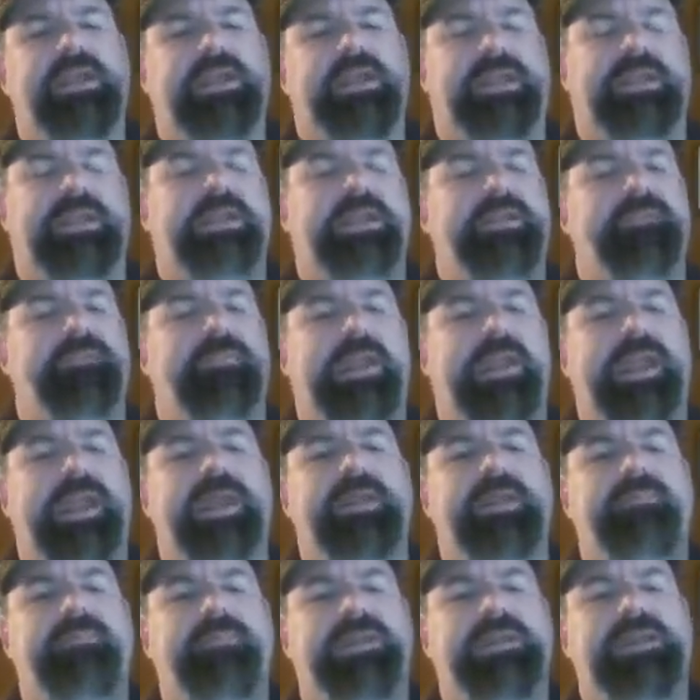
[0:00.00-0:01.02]
He
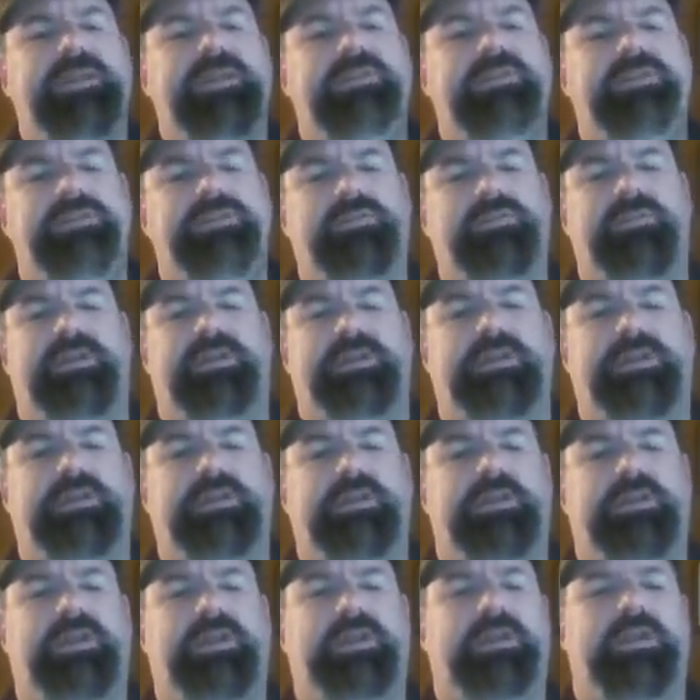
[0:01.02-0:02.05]
made me do it.
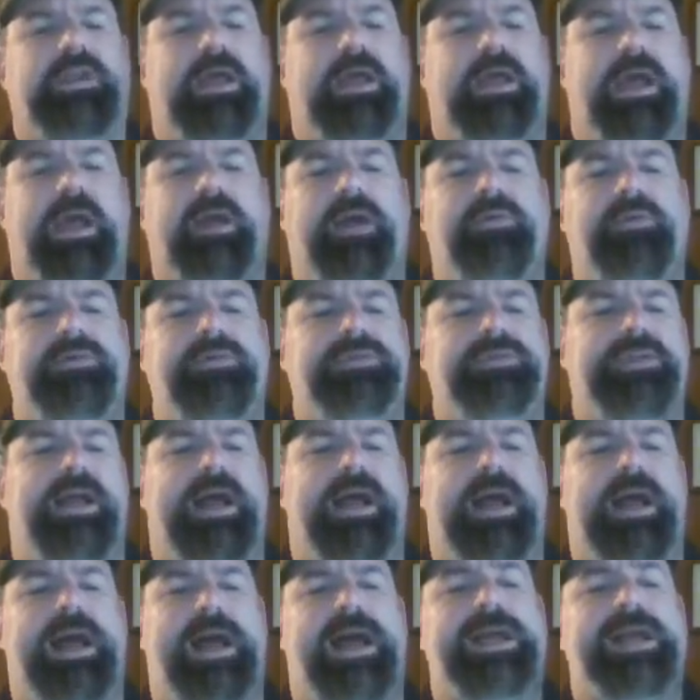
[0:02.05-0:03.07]
I was a
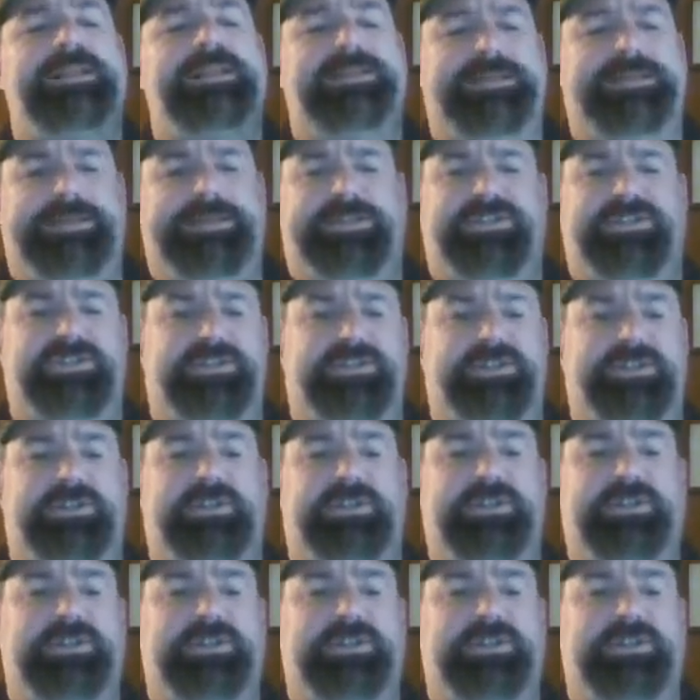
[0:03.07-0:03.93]
hostage.